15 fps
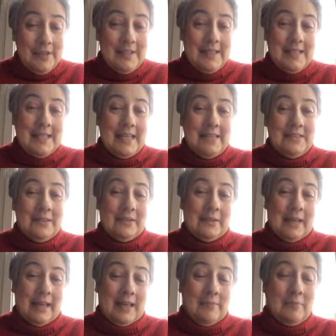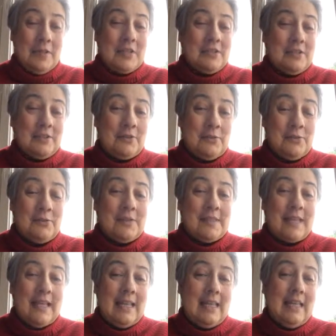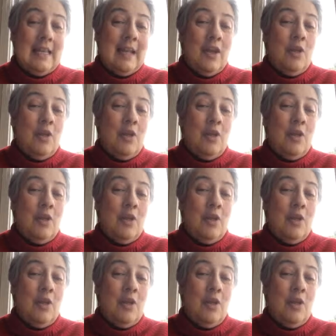Nintendo game because, of course, they